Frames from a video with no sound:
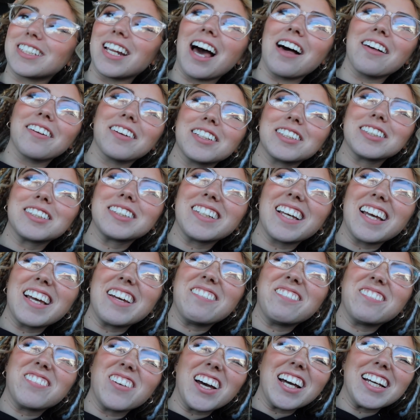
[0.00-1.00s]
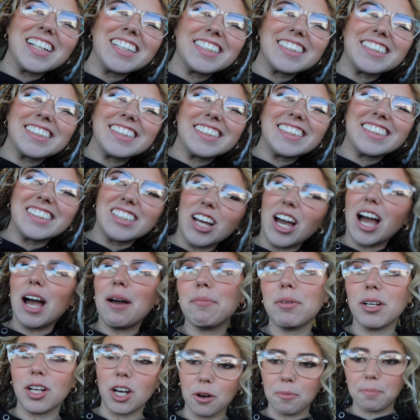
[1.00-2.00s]
Dallas. But
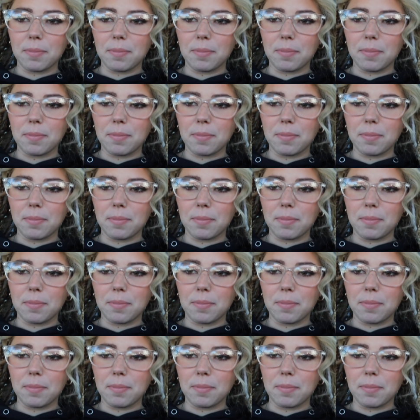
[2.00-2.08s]
I'm gonna go